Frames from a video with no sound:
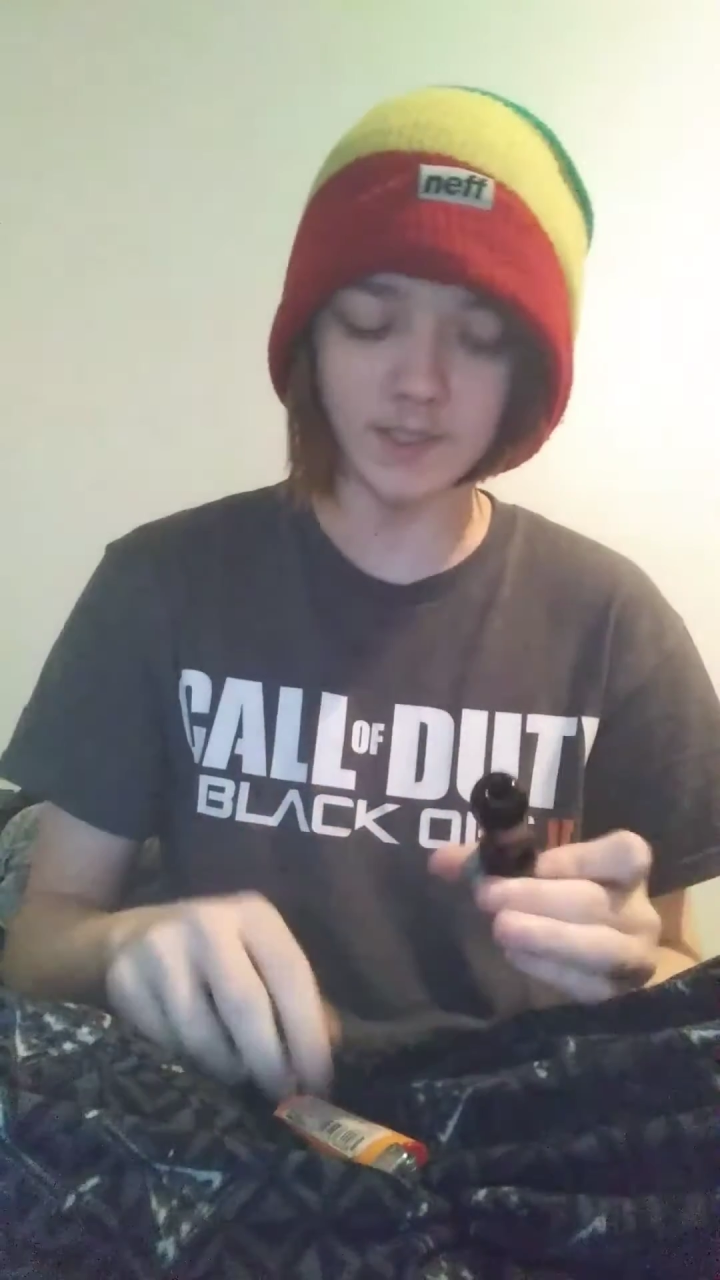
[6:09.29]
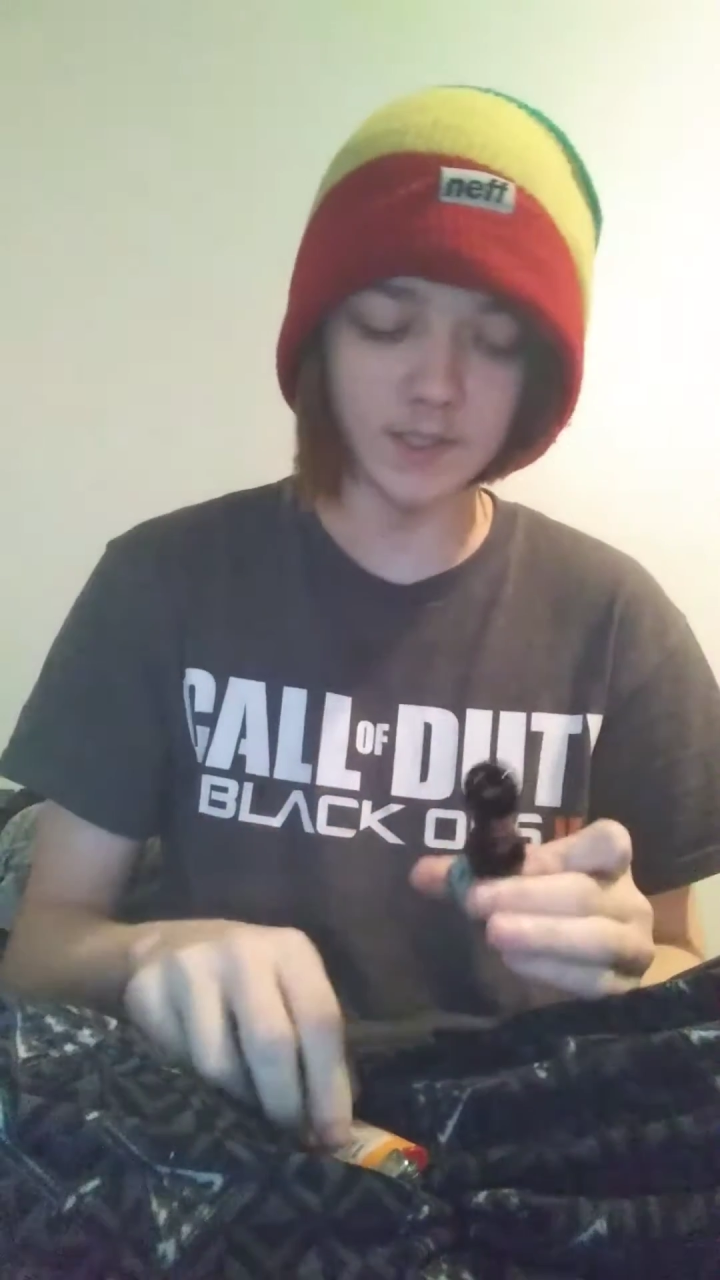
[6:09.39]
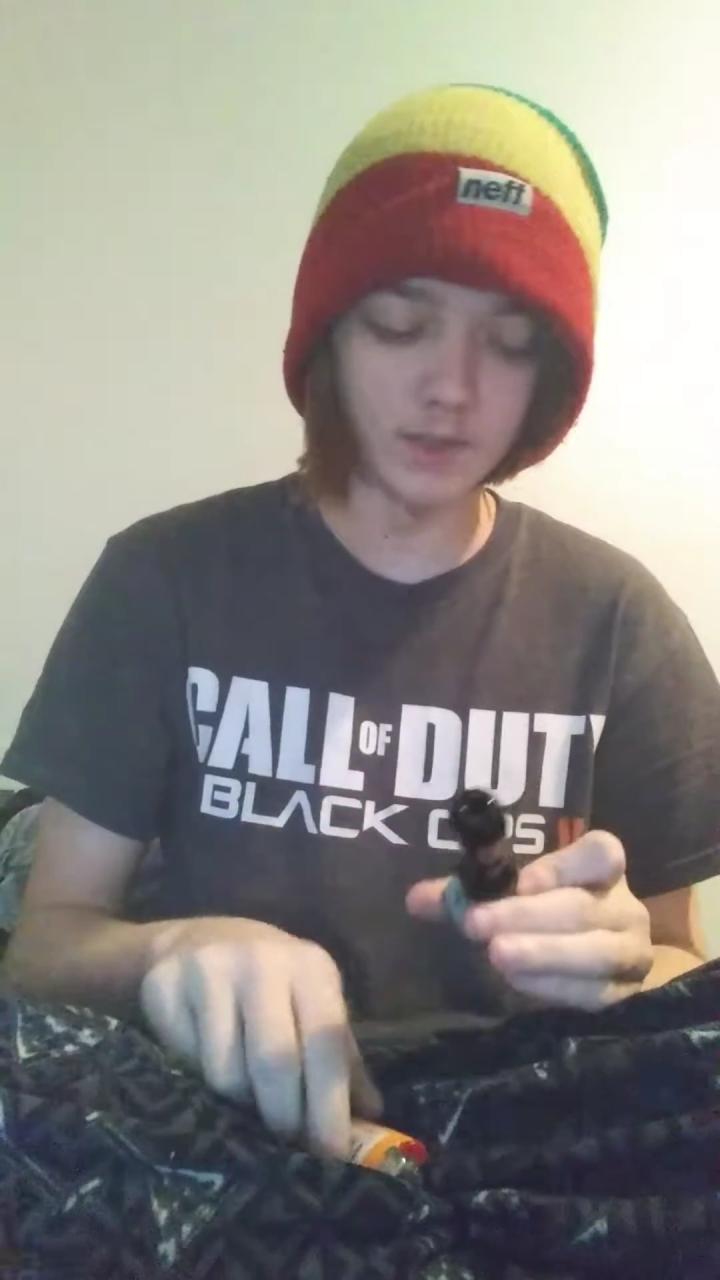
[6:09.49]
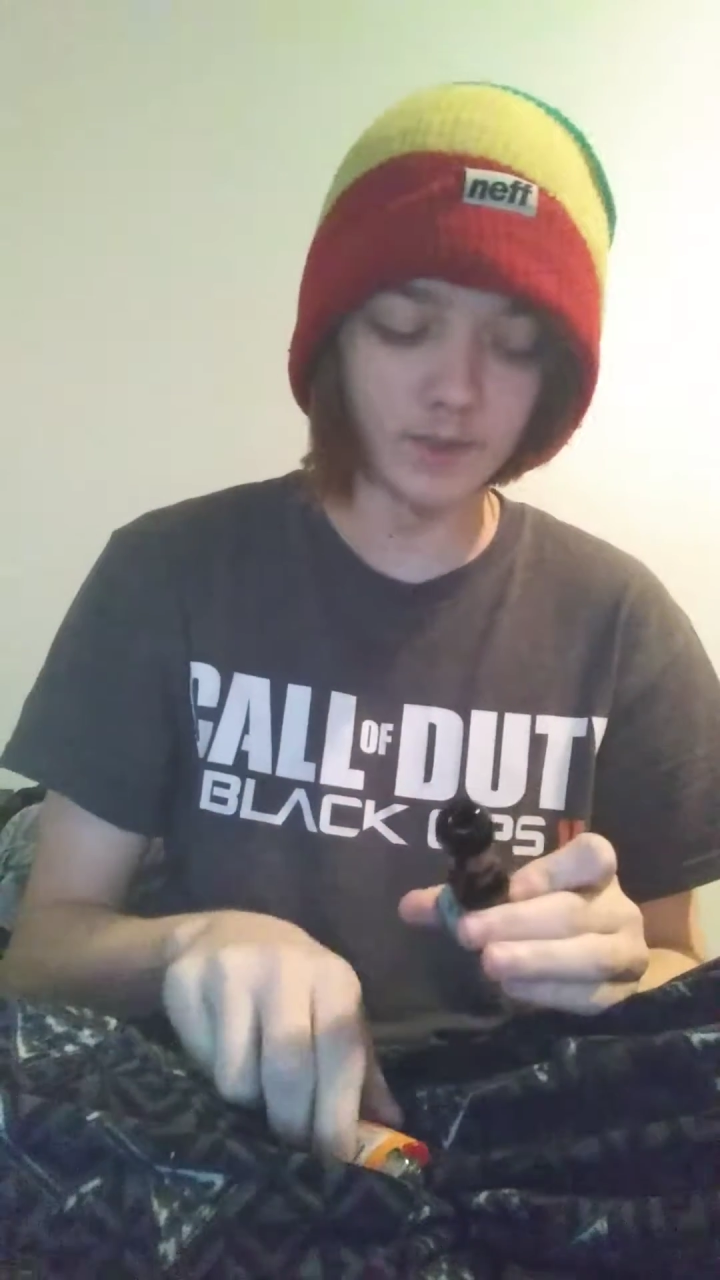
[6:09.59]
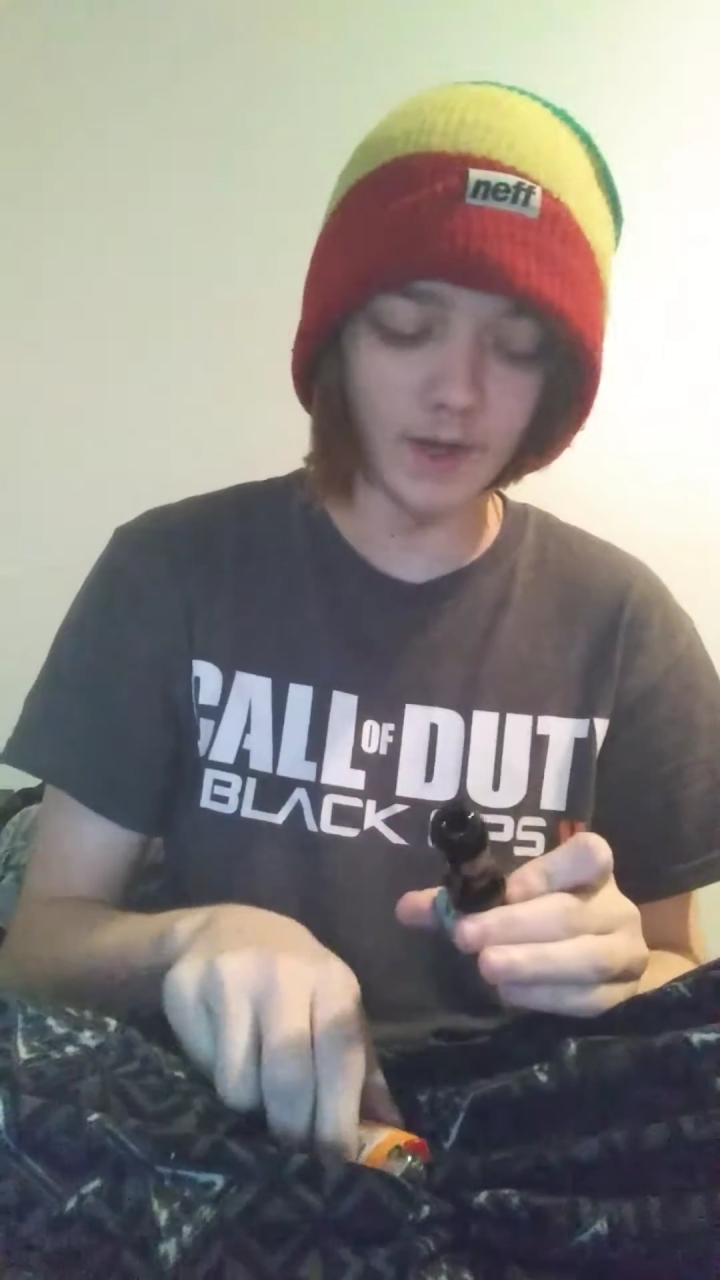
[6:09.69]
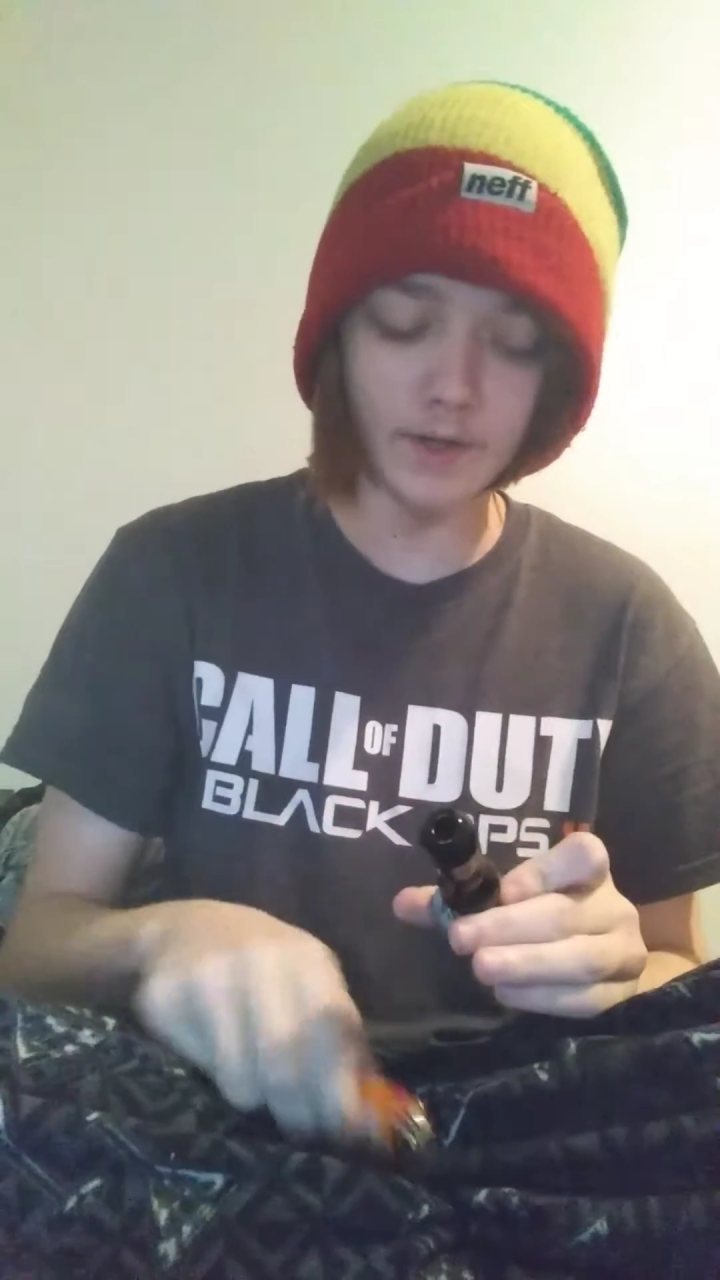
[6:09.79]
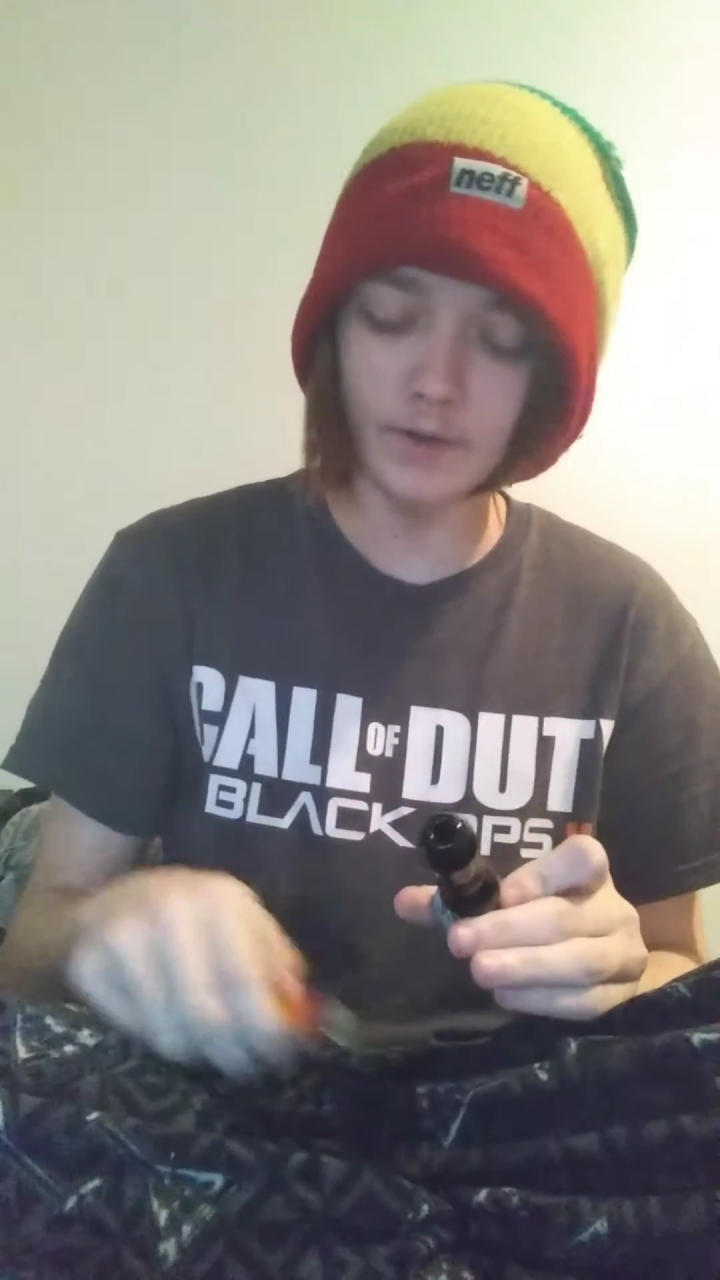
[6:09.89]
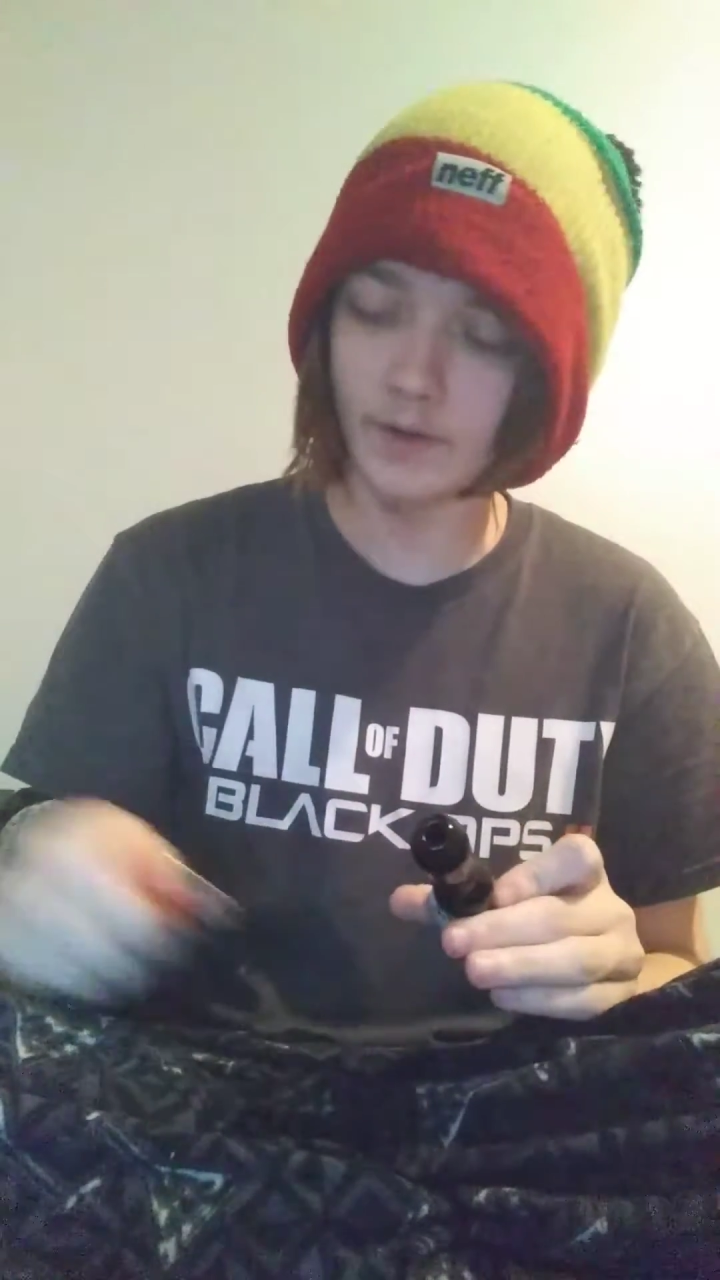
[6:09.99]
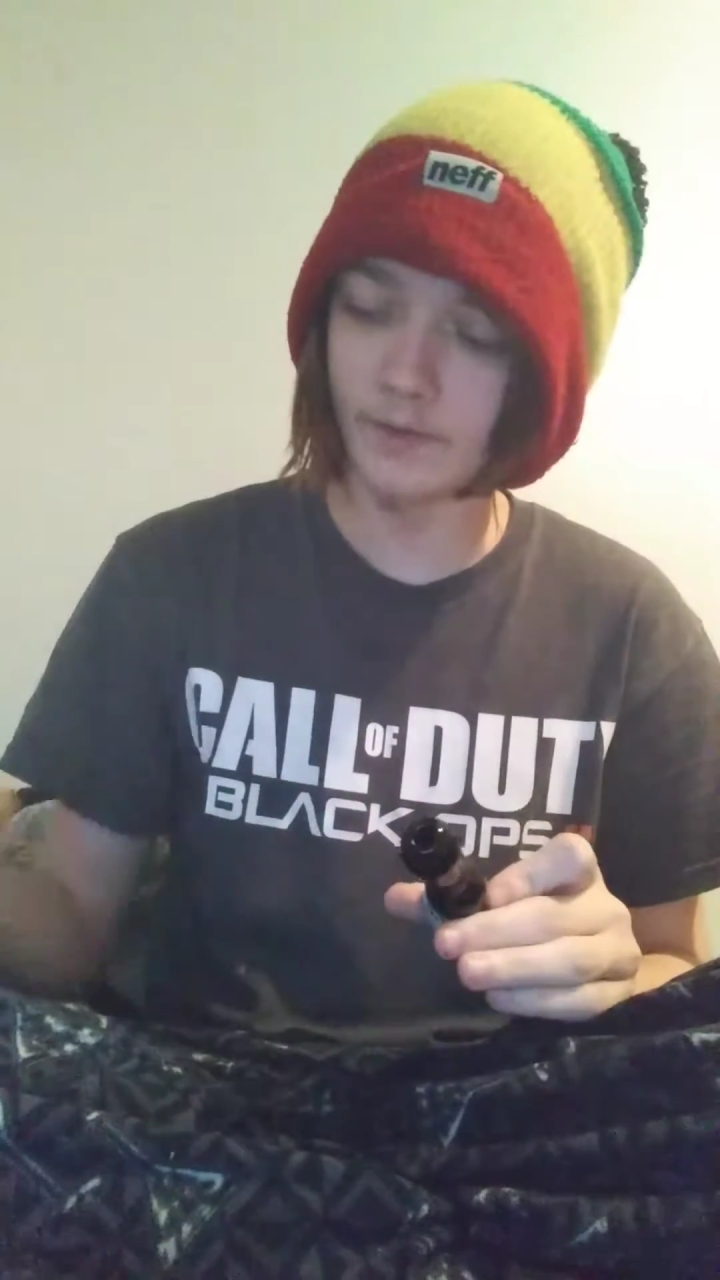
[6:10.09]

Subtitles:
so I know